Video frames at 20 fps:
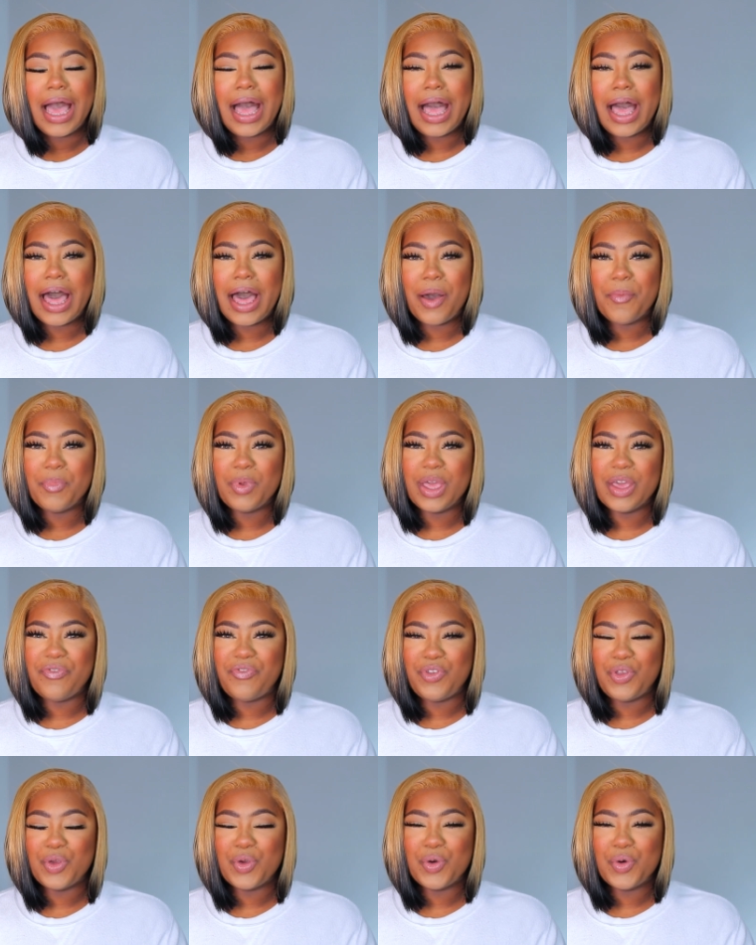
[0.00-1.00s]
um
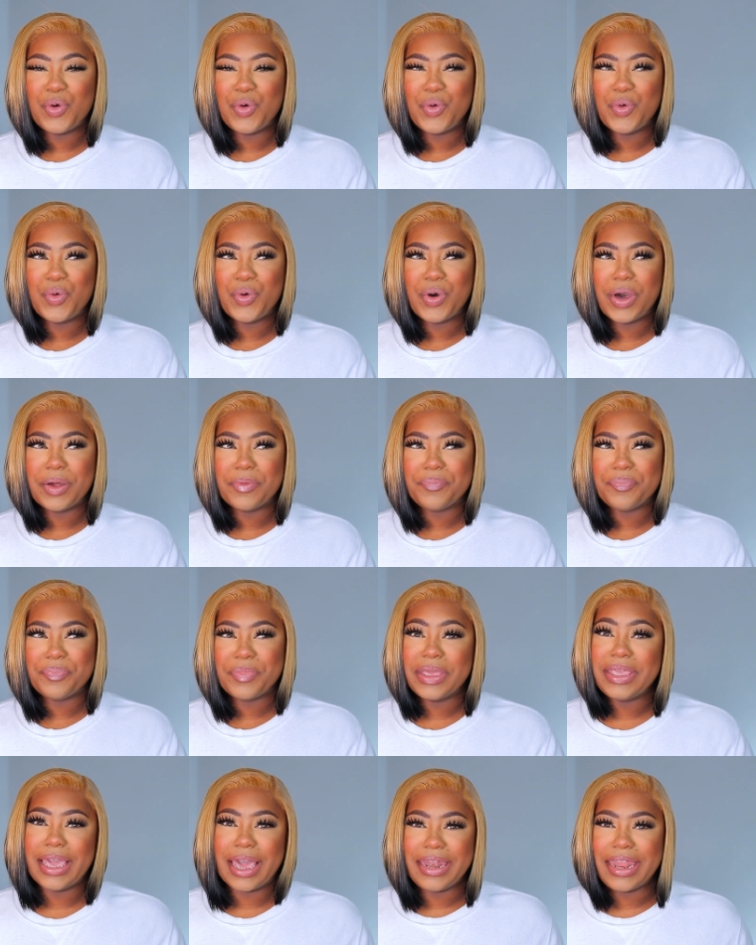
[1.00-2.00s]
if you
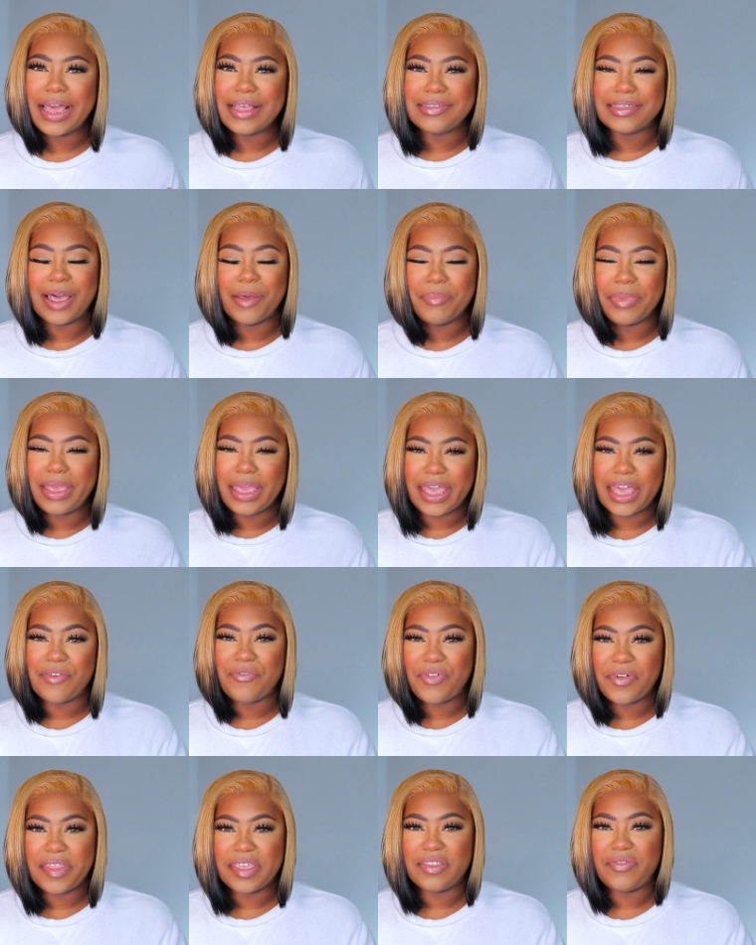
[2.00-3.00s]
but yeah that's gonna be it
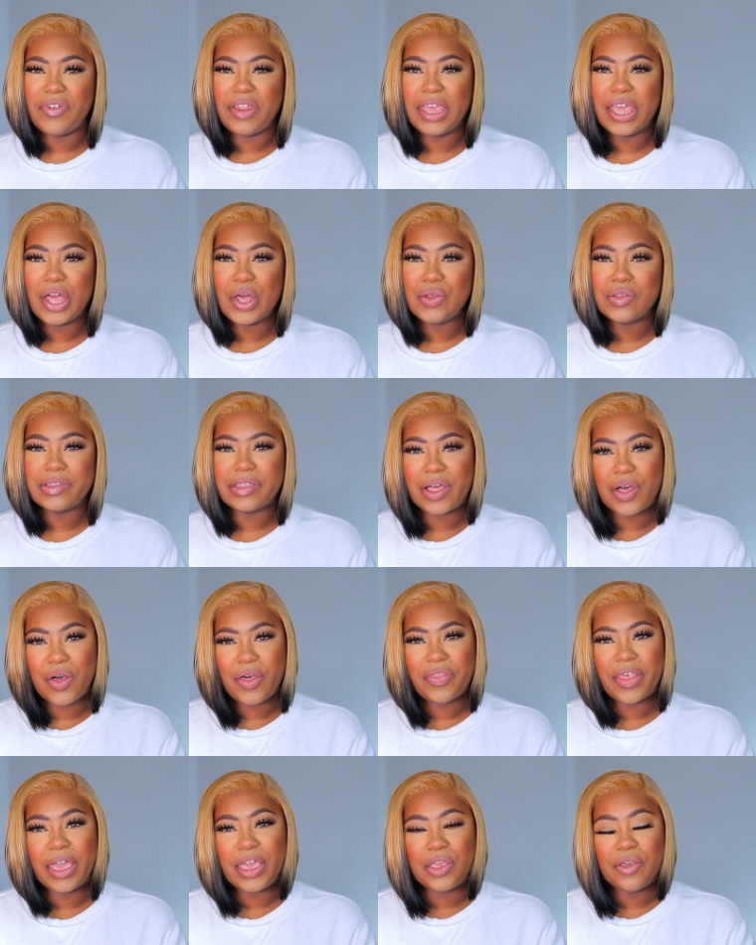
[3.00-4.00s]
for this video
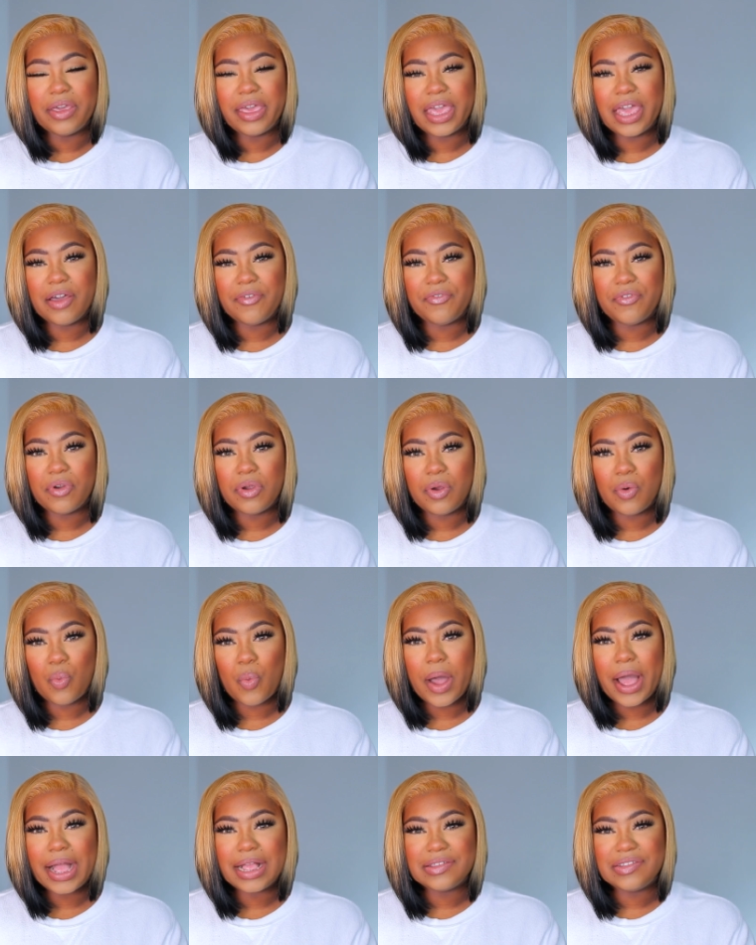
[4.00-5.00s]
so thank you again for
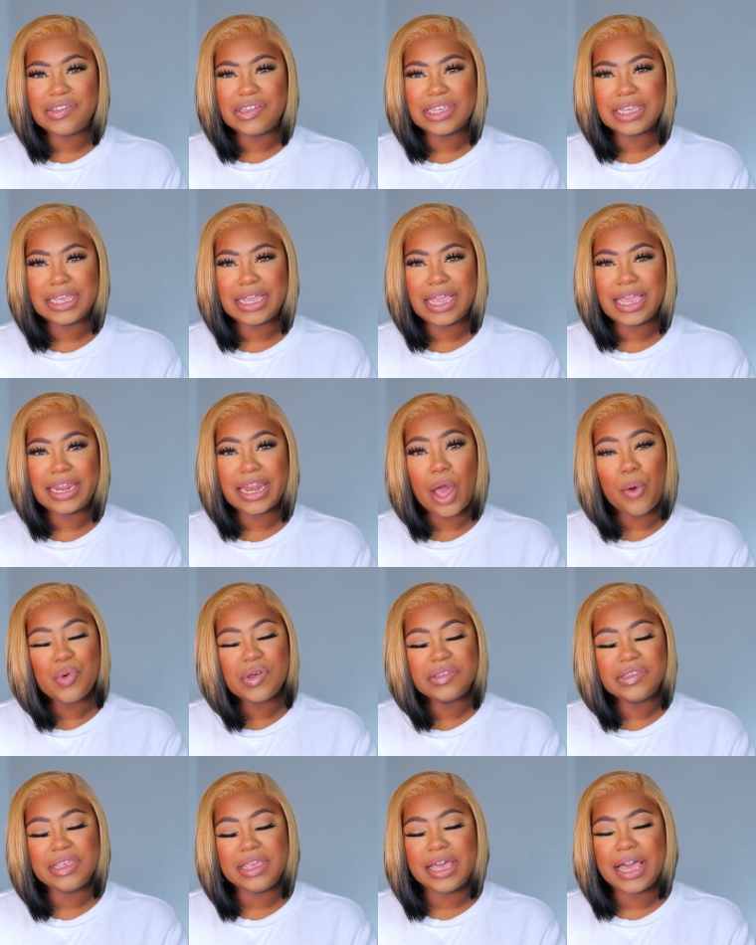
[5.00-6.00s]
watching and i
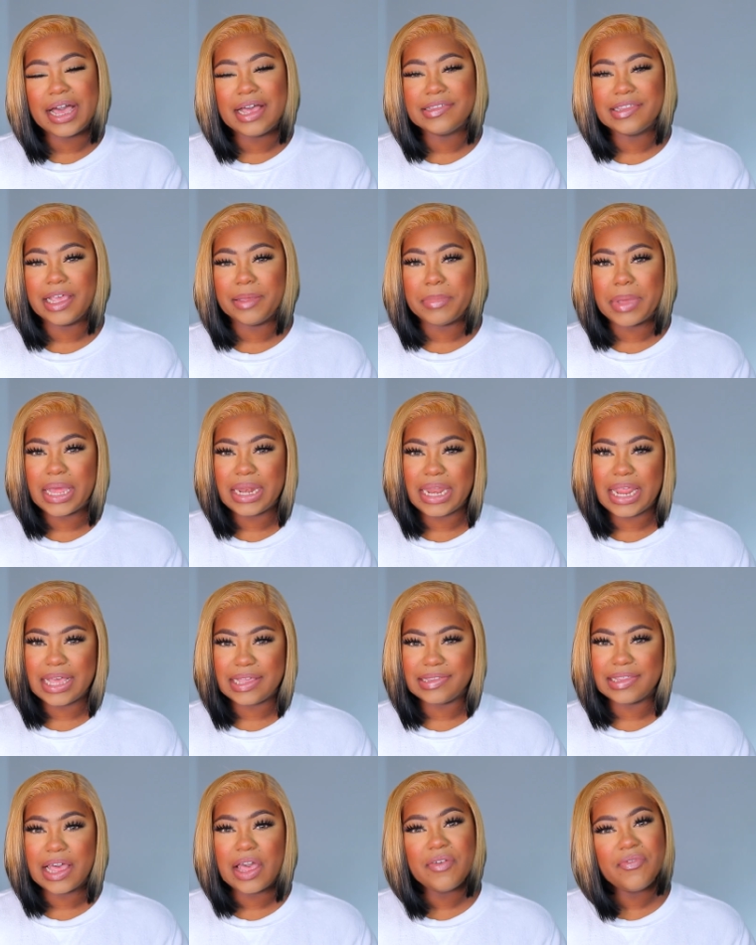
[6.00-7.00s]
will see you guys in my
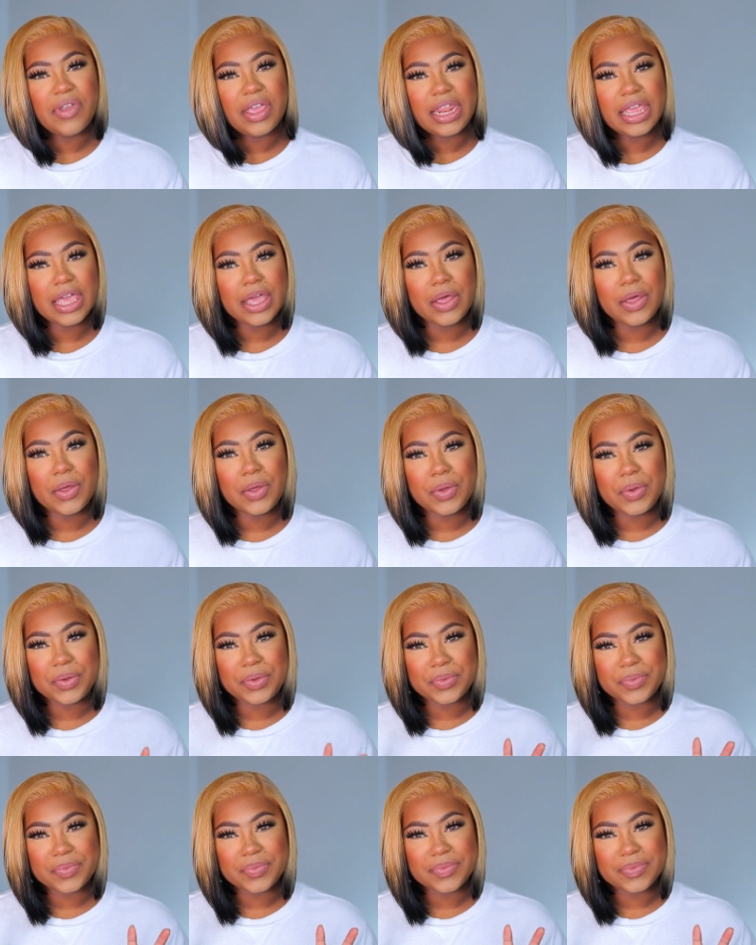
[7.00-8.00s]
next
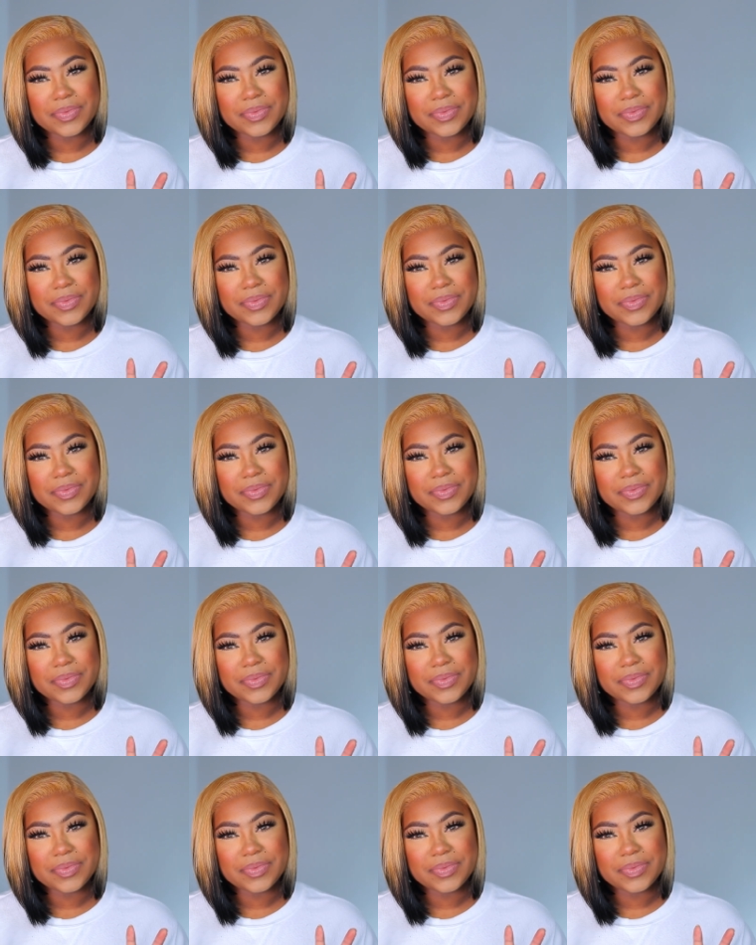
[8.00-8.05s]
video